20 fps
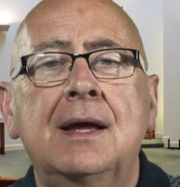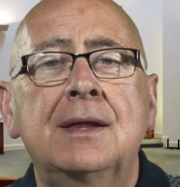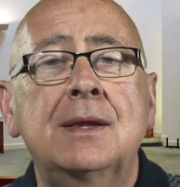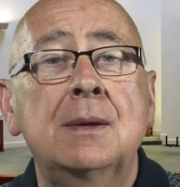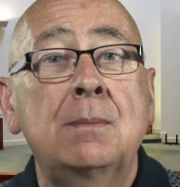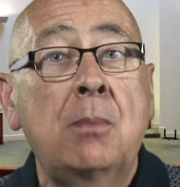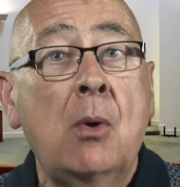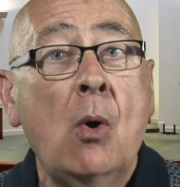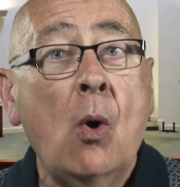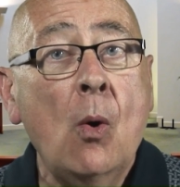
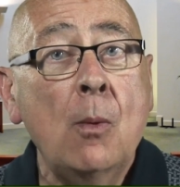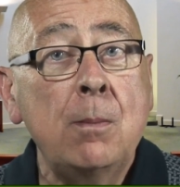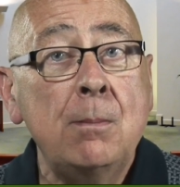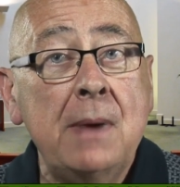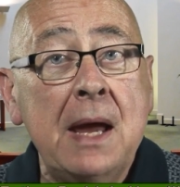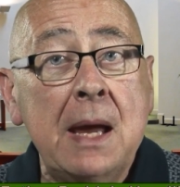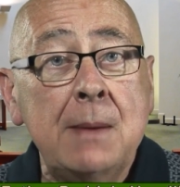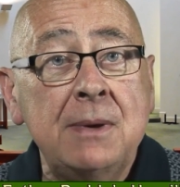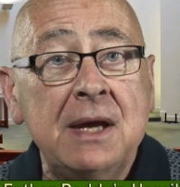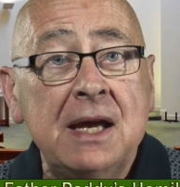The Pope
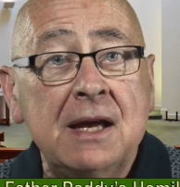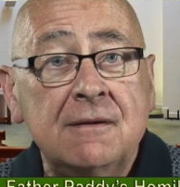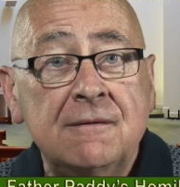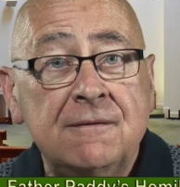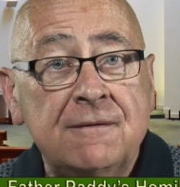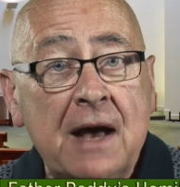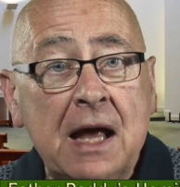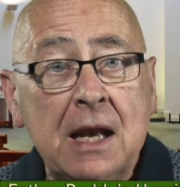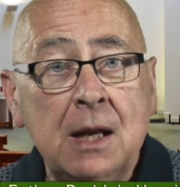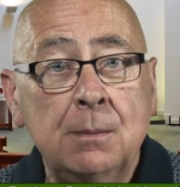may be
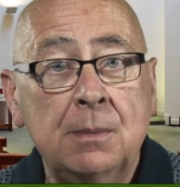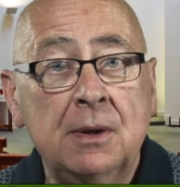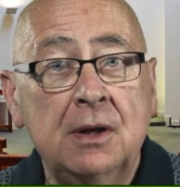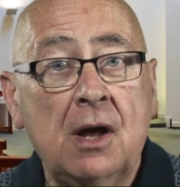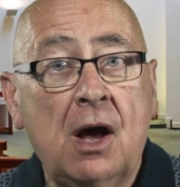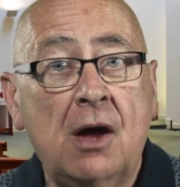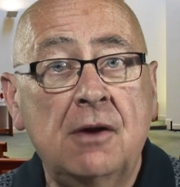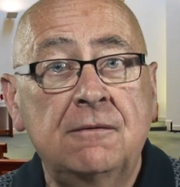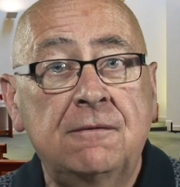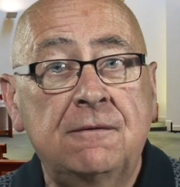infallible
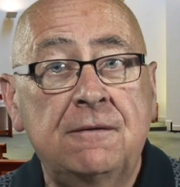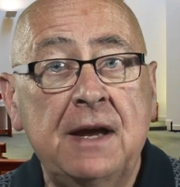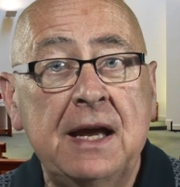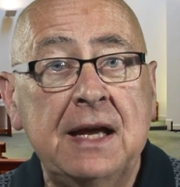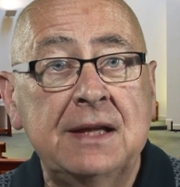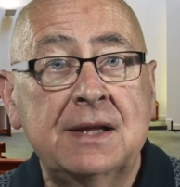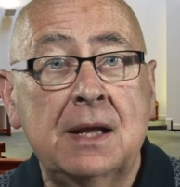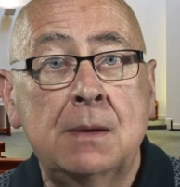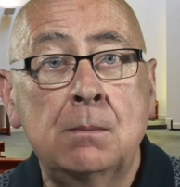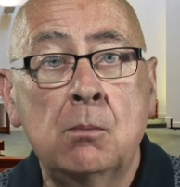on
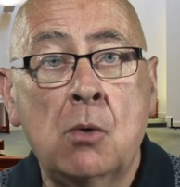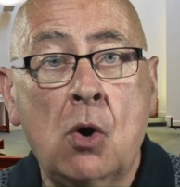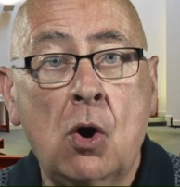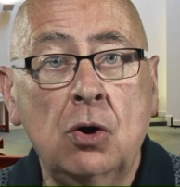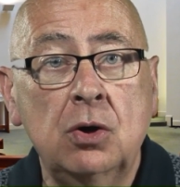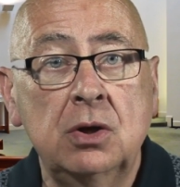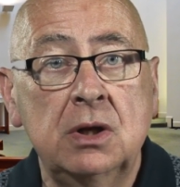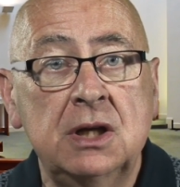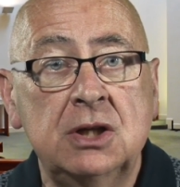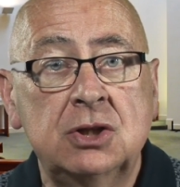faith and
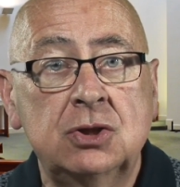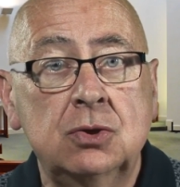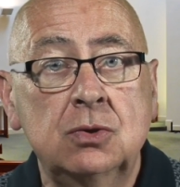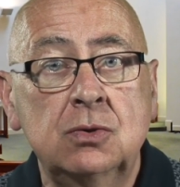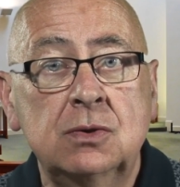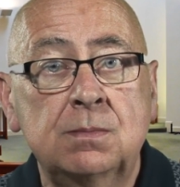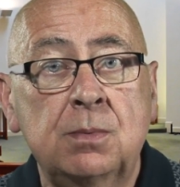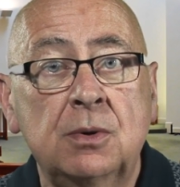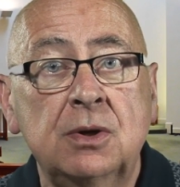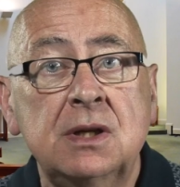moral
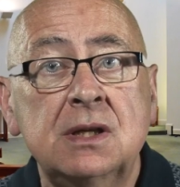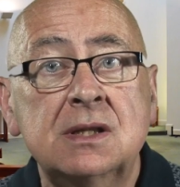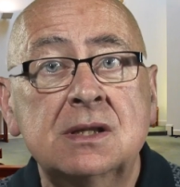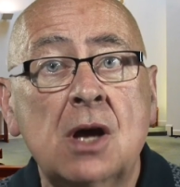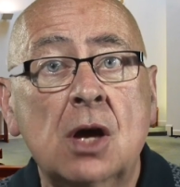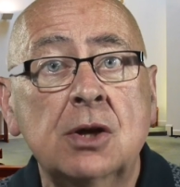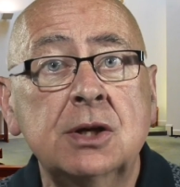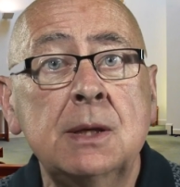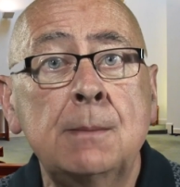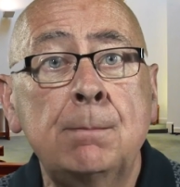issues, but he's
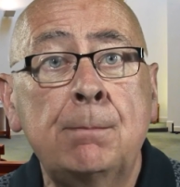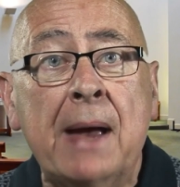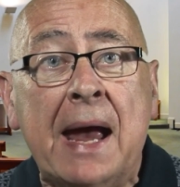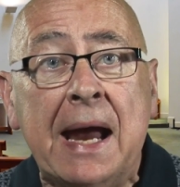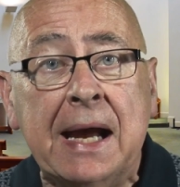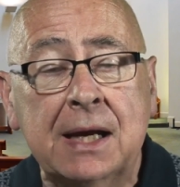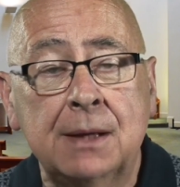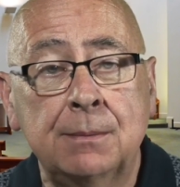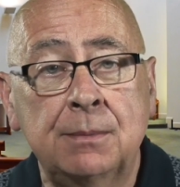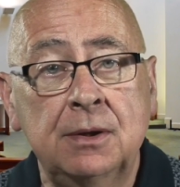not
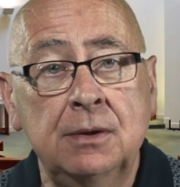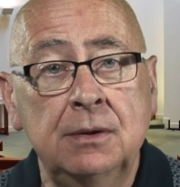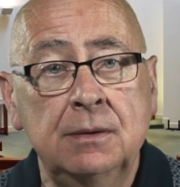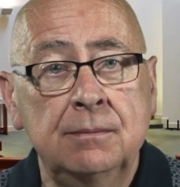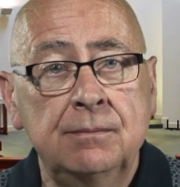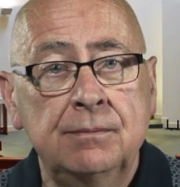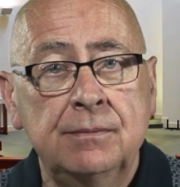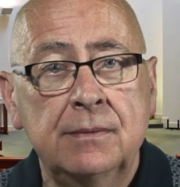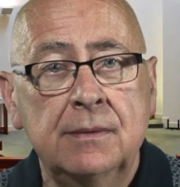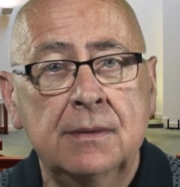impeccable.
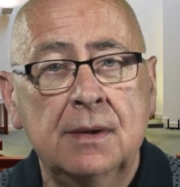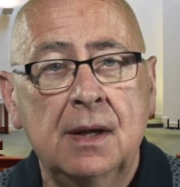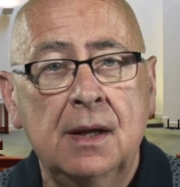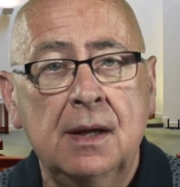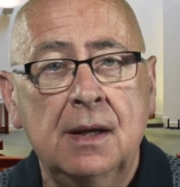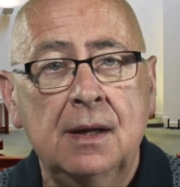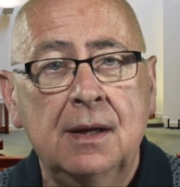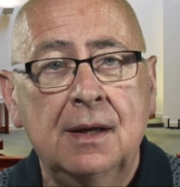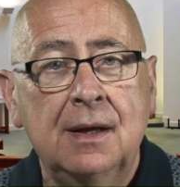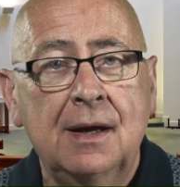
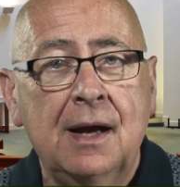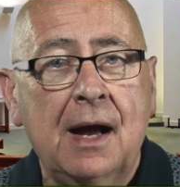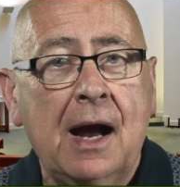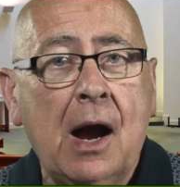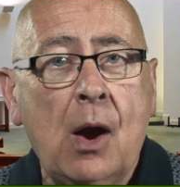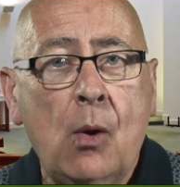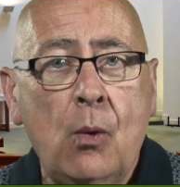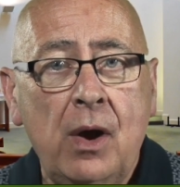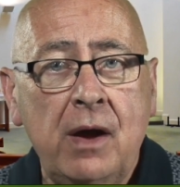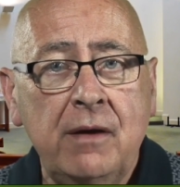
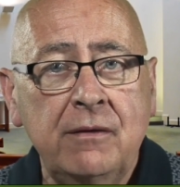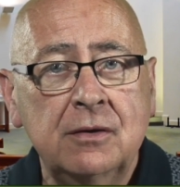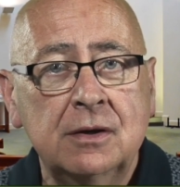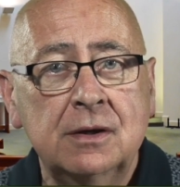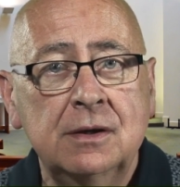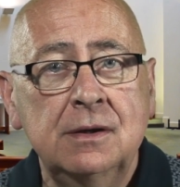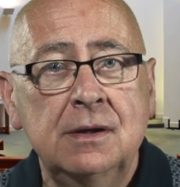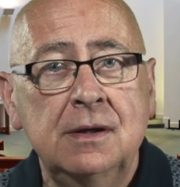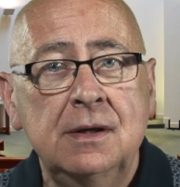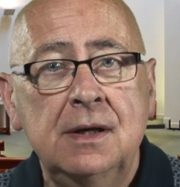
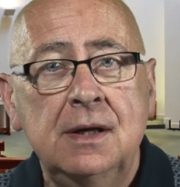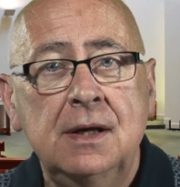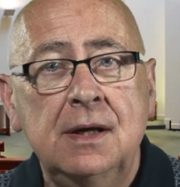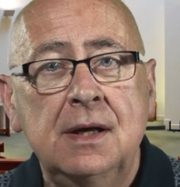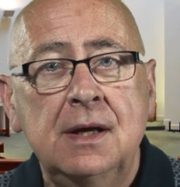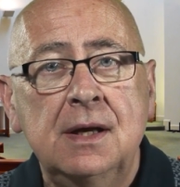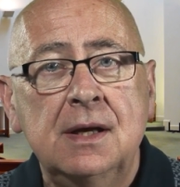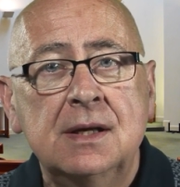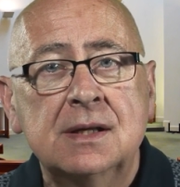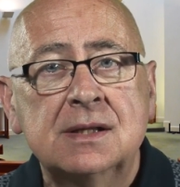However,
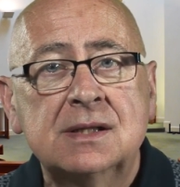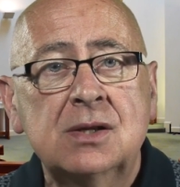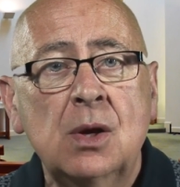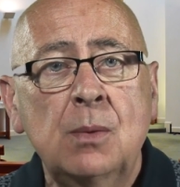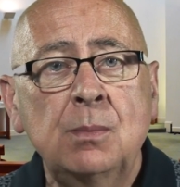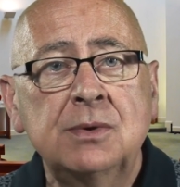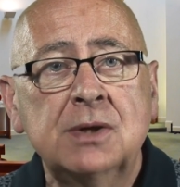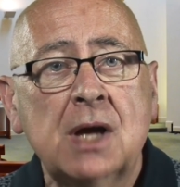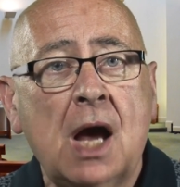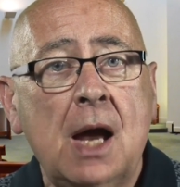
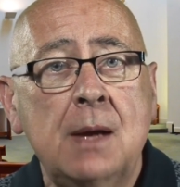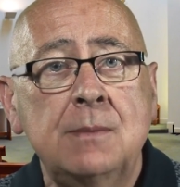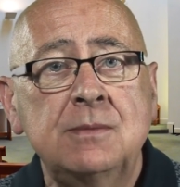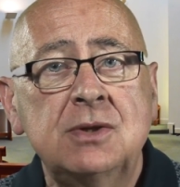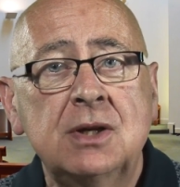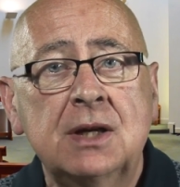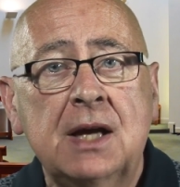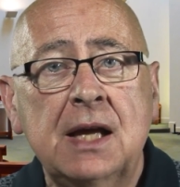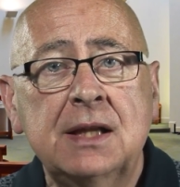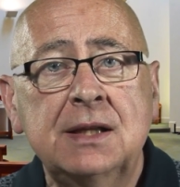
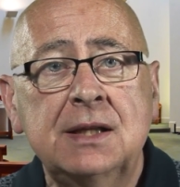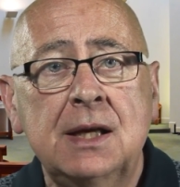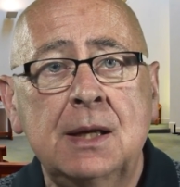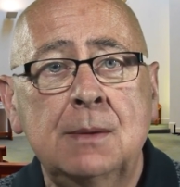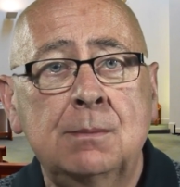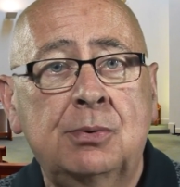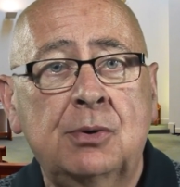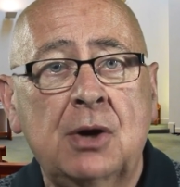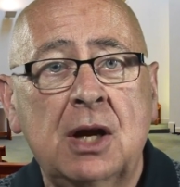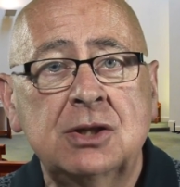sometimes you get the
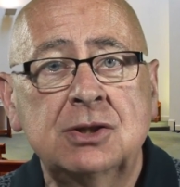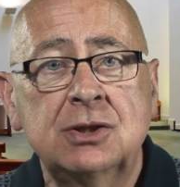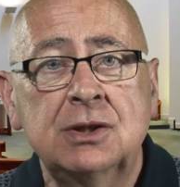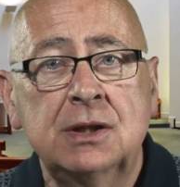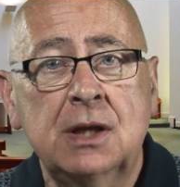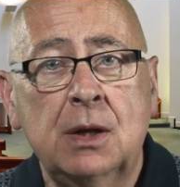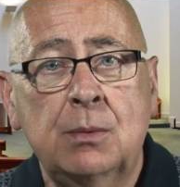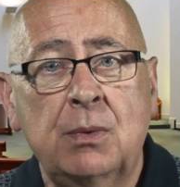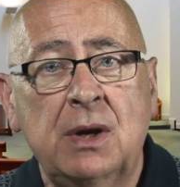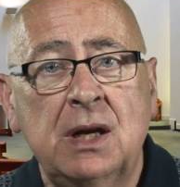impression
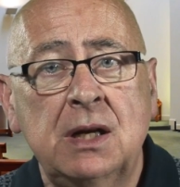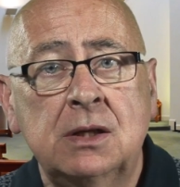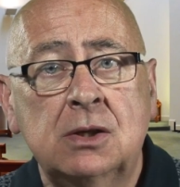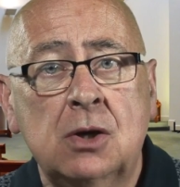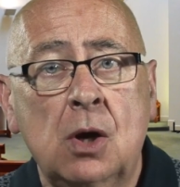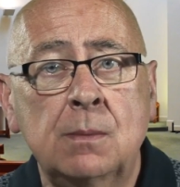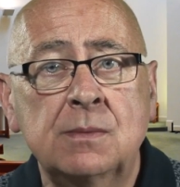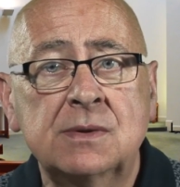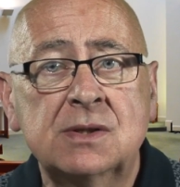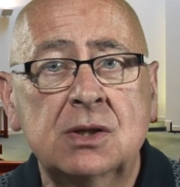that when it
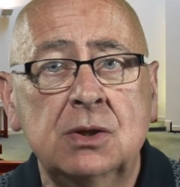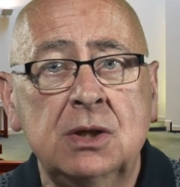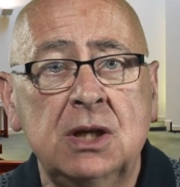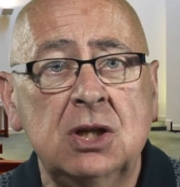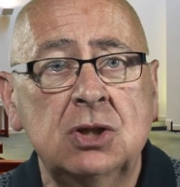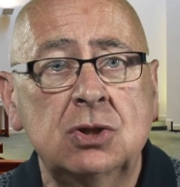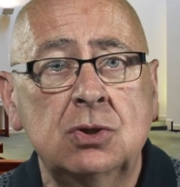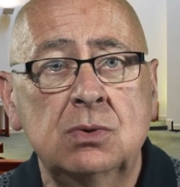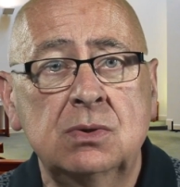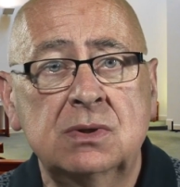comes to
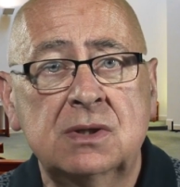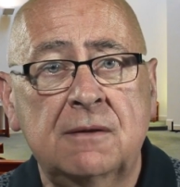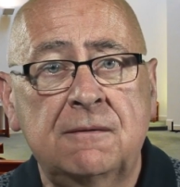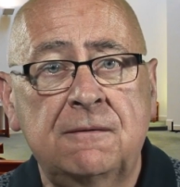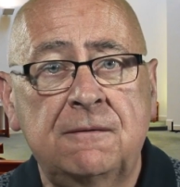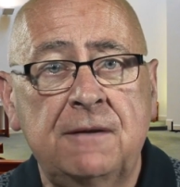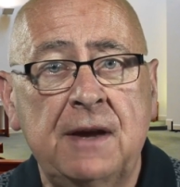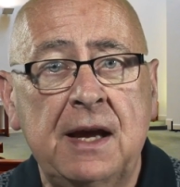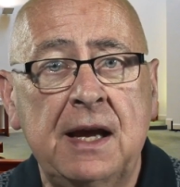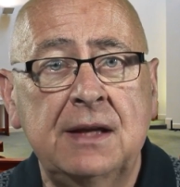issues of
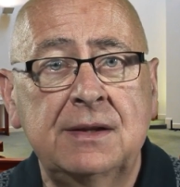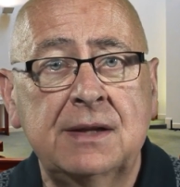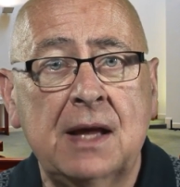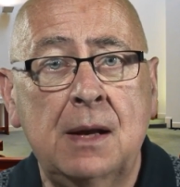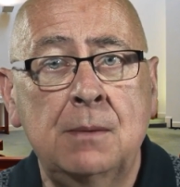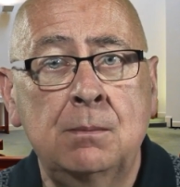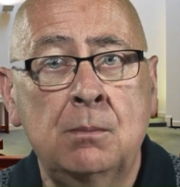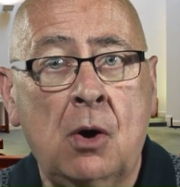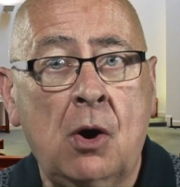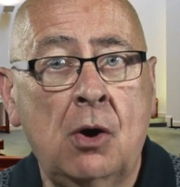faith
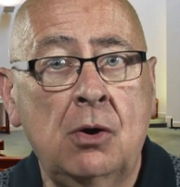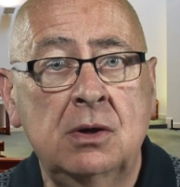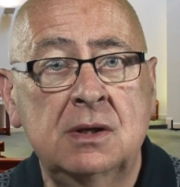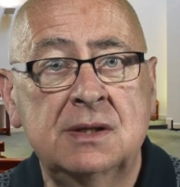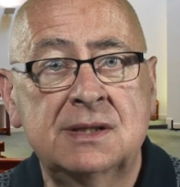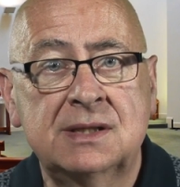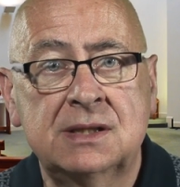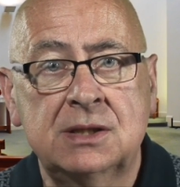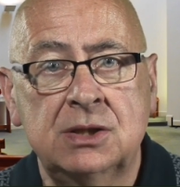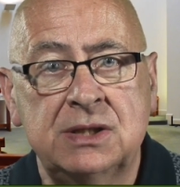and
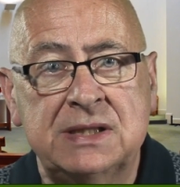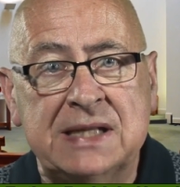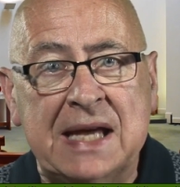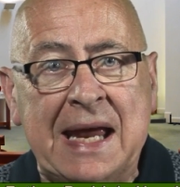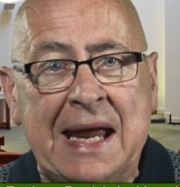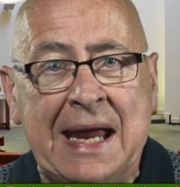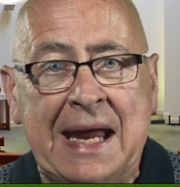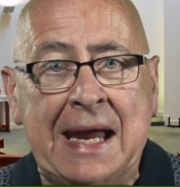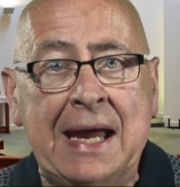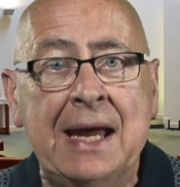morals
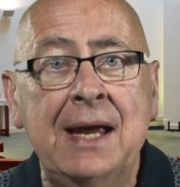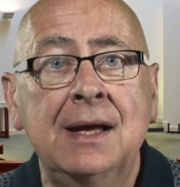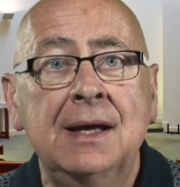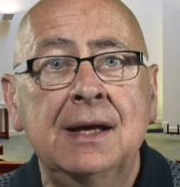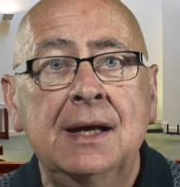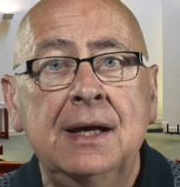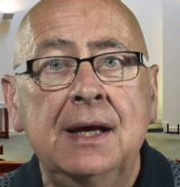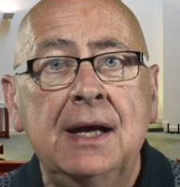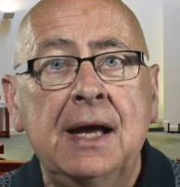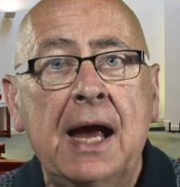today,
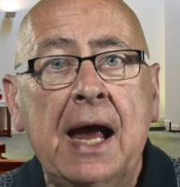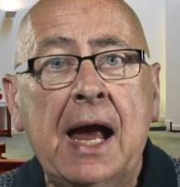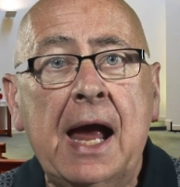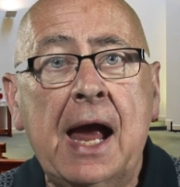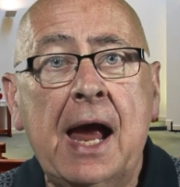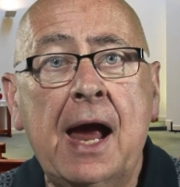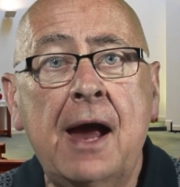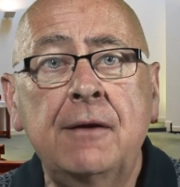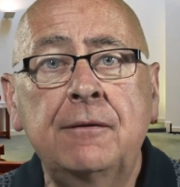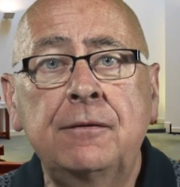
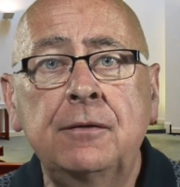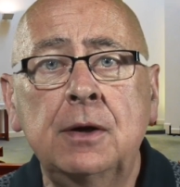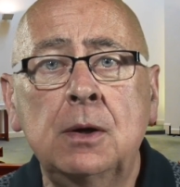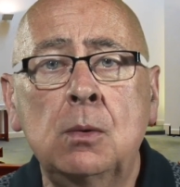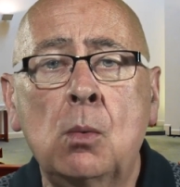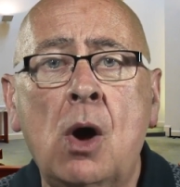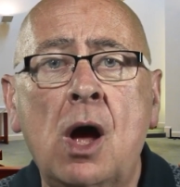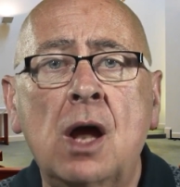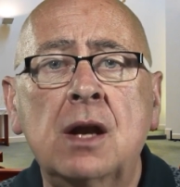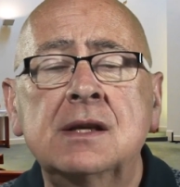
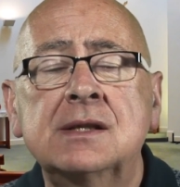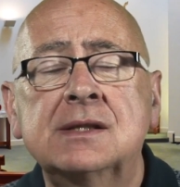everyone